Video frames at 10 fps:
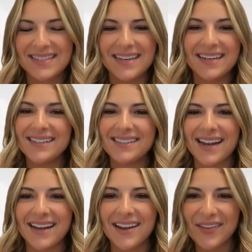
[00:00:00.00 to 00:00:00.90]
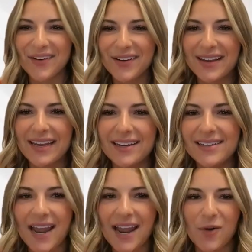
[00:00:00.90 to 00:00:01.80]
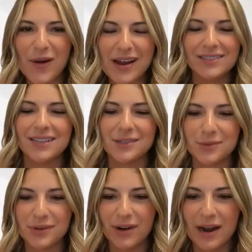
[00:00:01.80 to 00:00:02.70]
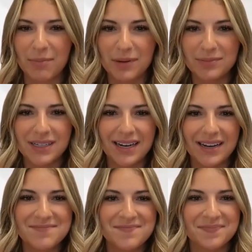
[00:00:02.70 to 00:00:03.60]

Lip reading: Denise, any other key takeaways as we wrap up today?